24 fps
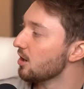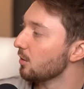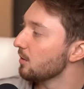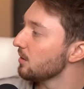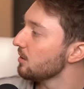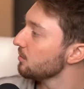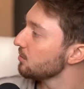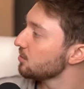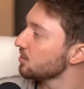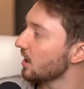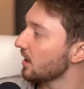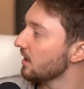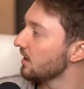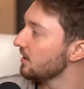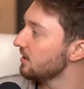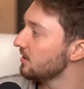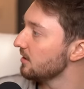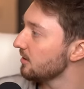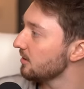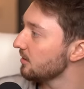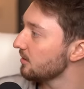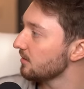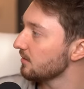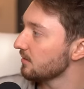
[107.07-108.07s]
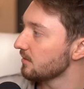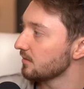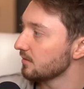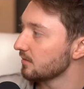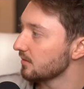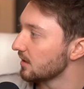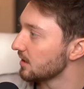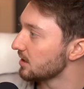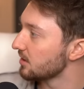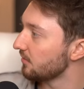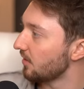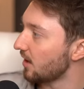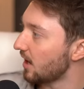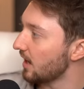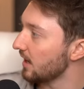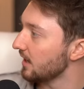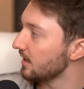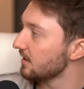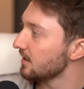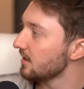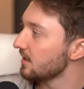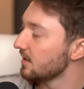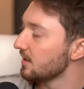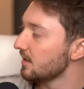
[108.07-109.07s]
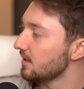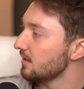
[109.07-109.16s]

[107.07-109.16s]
know what you were trying to do. It's fine.